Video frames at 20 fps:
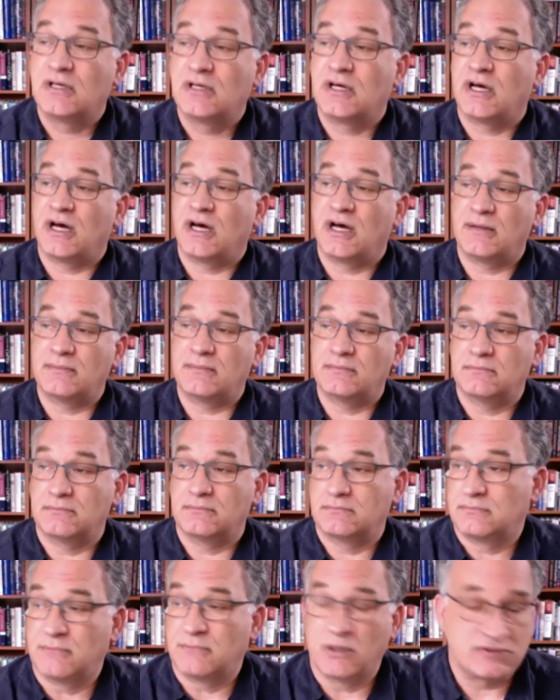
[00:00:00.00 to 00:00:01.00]
um,
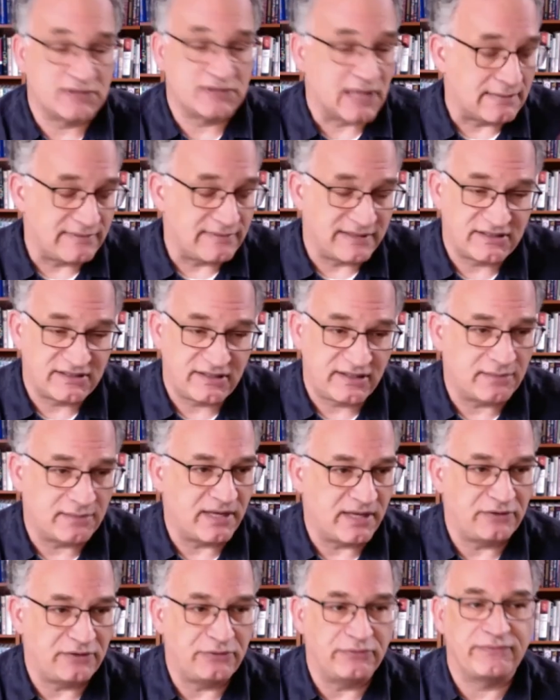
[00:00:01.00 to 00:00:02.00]
most obviously the
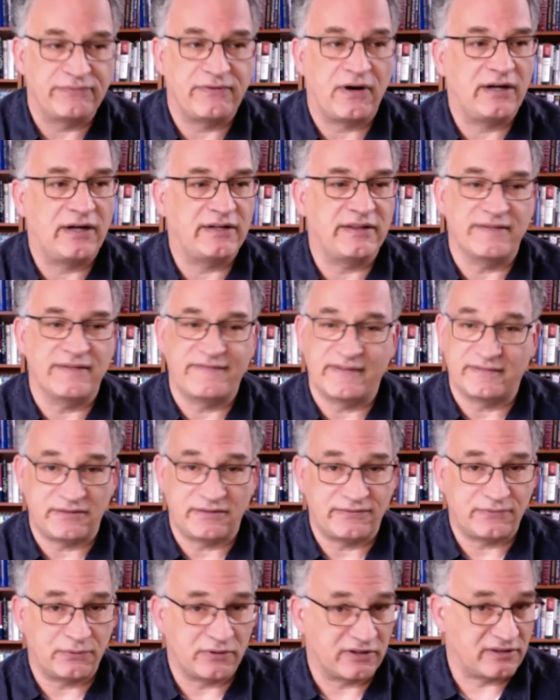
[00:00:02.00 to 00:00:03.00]
men who fought in the
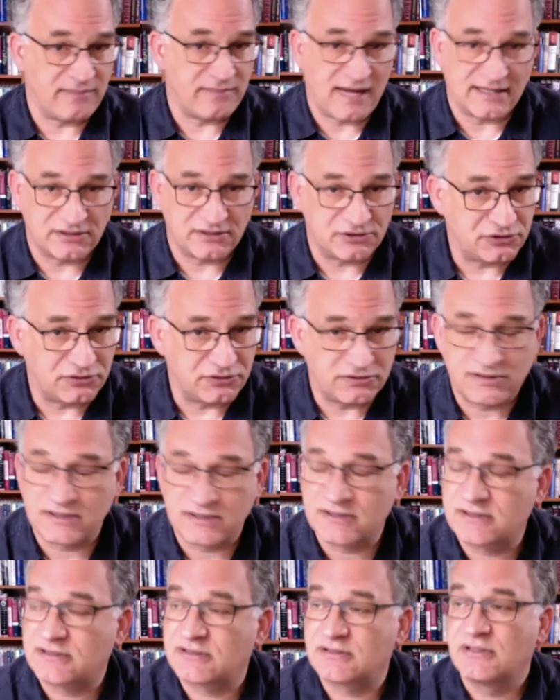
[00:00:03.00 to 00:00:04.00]
fifty-fourth
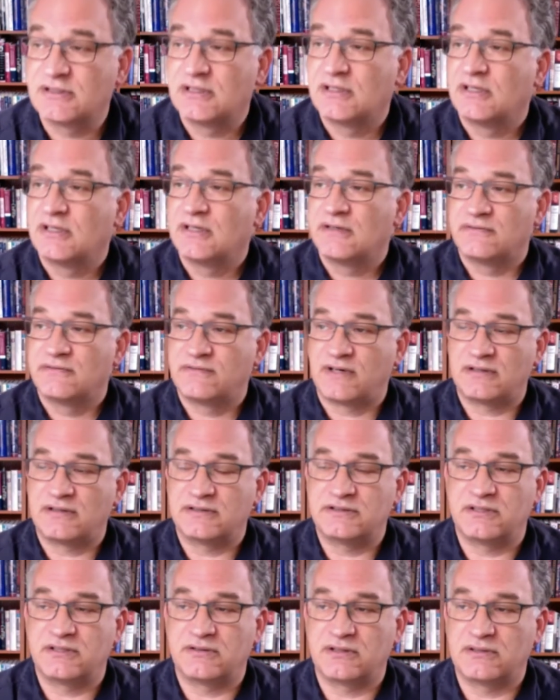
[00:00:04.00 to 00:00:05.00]
Massachusetts
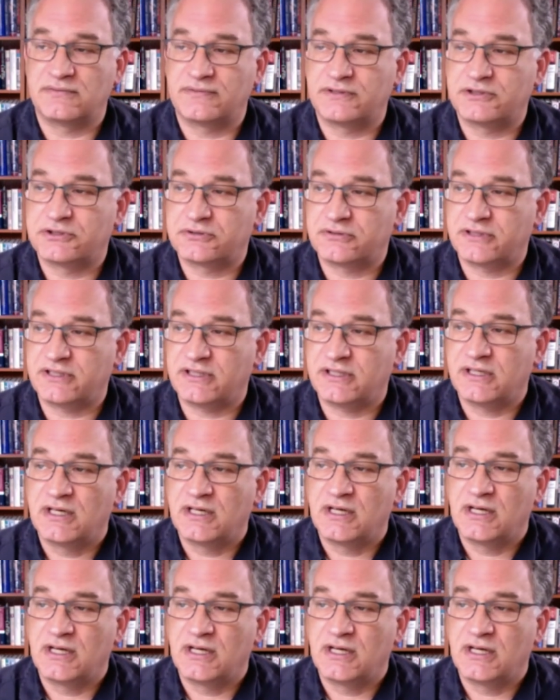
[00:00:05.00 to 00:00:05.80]
Volunteer Infantry.